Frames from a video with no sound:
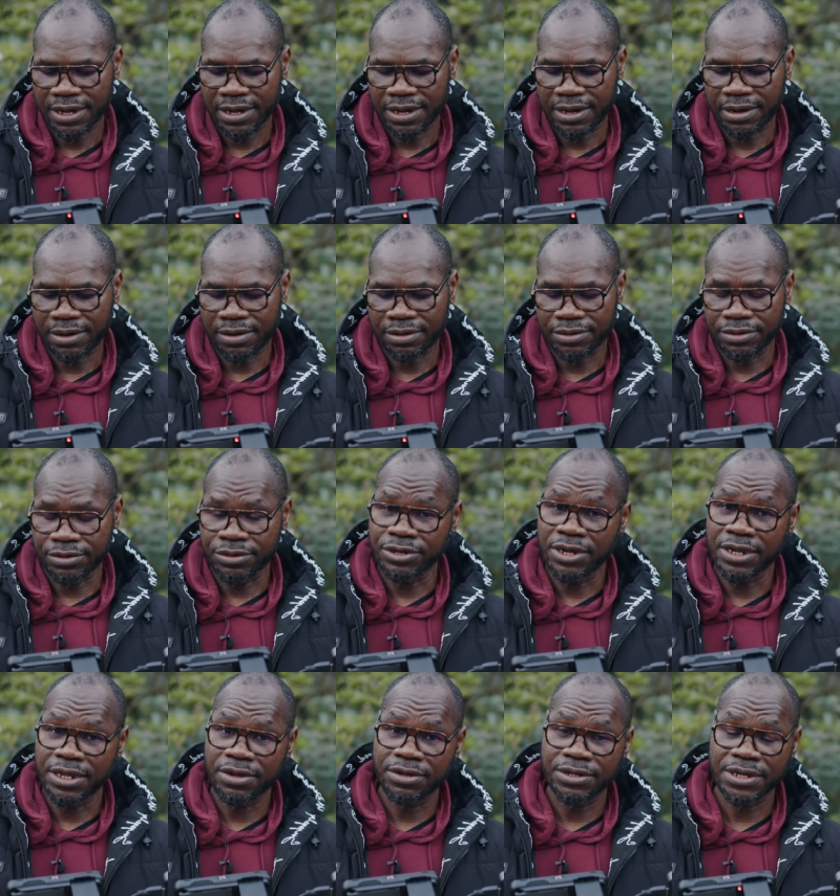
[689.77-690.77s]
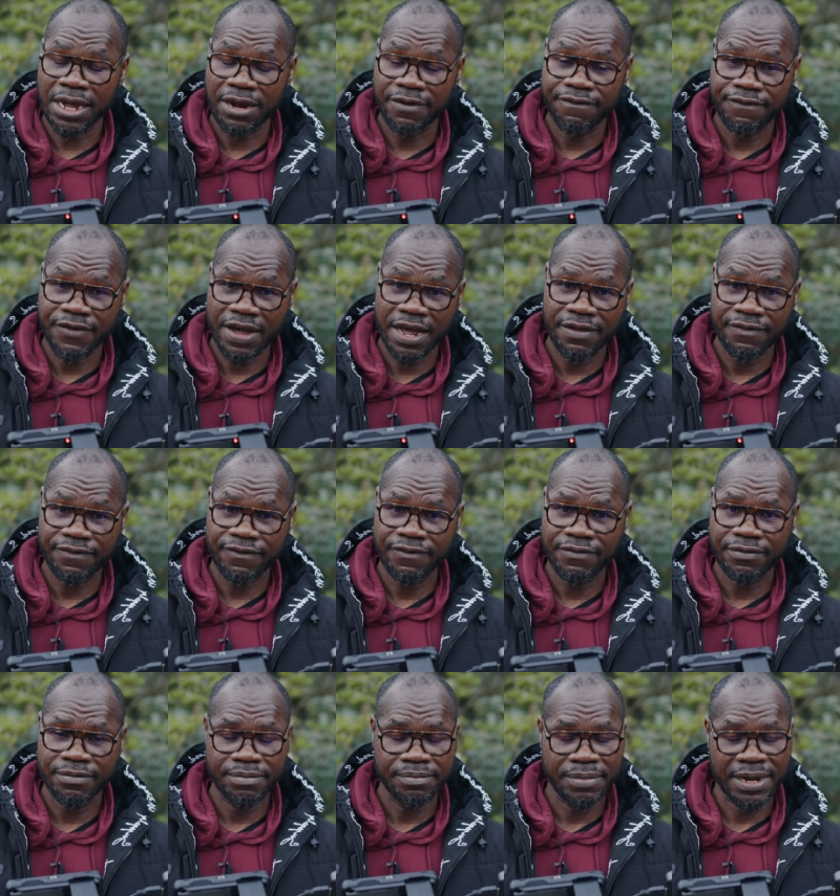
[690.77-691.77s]
uh, on the EOS R5,
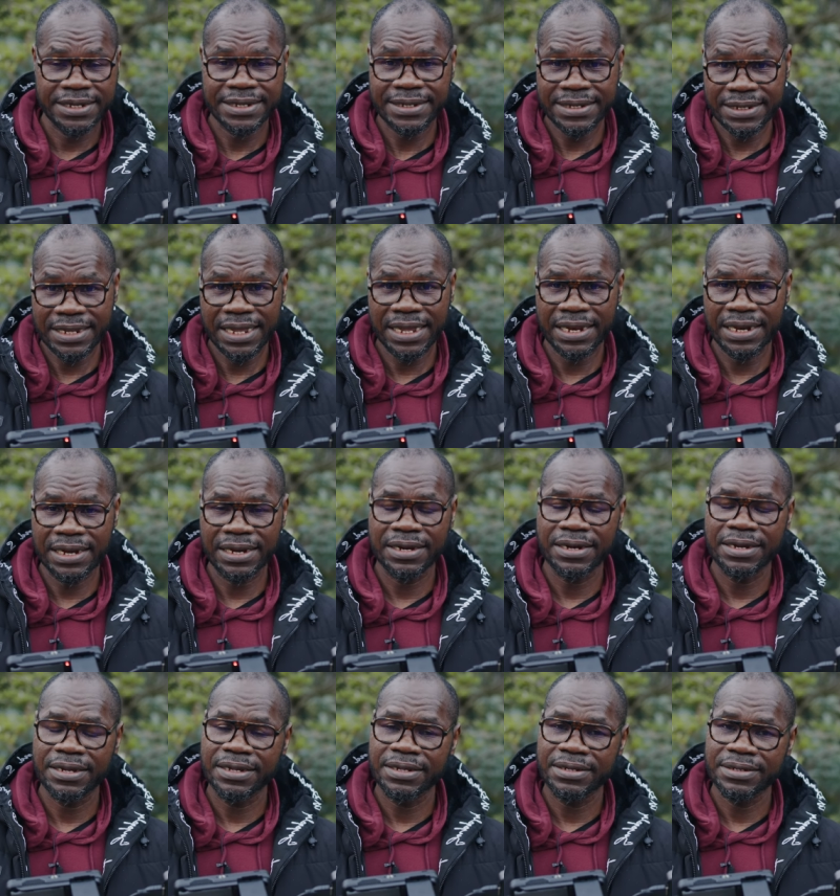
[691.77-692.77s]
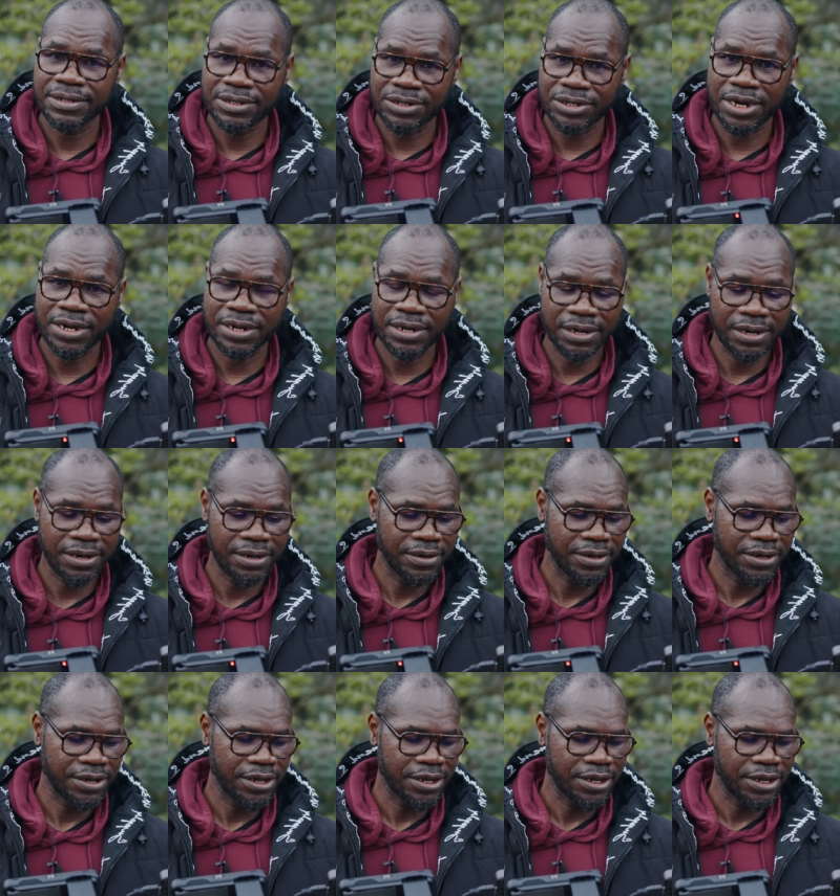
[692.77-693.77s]
but still struggle,
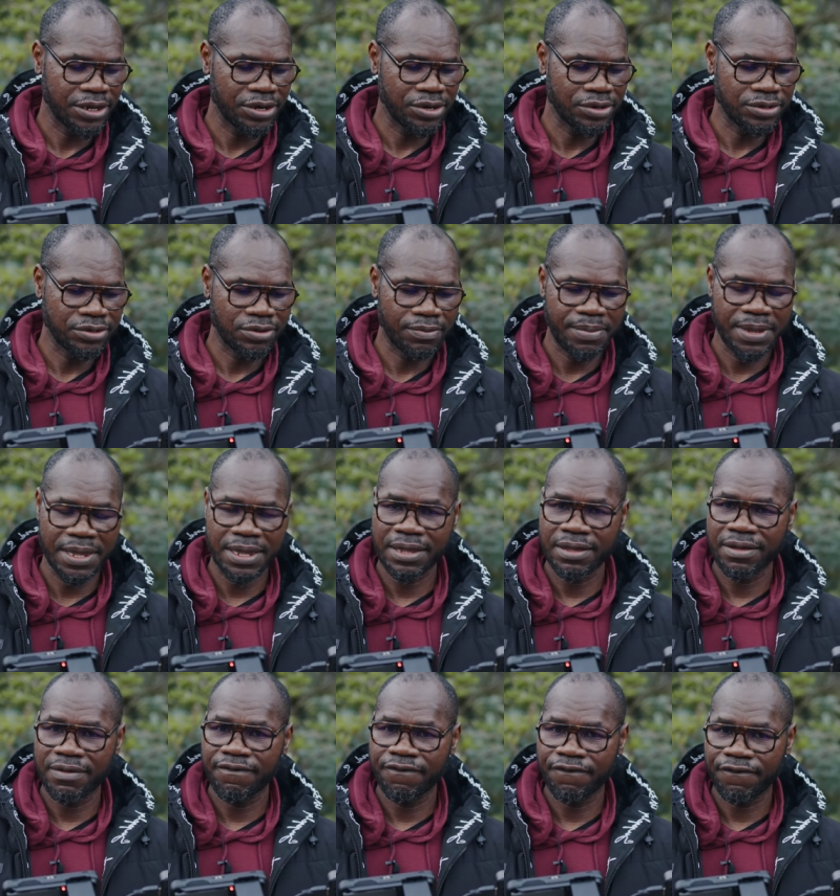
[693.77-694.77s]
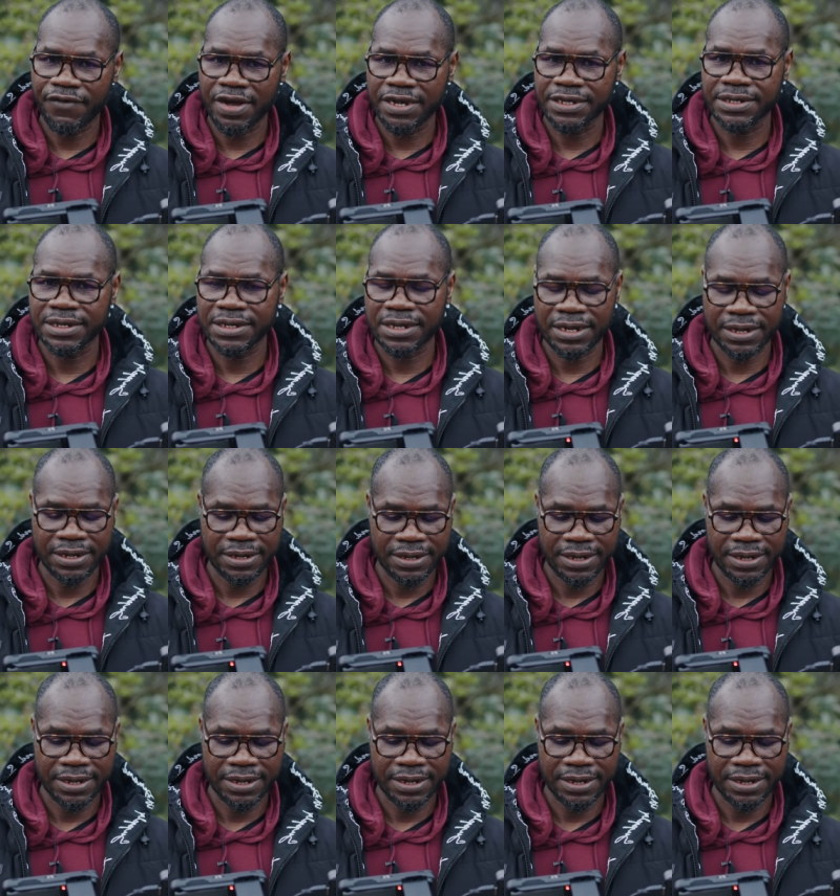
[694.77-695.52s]
you know, to be faster.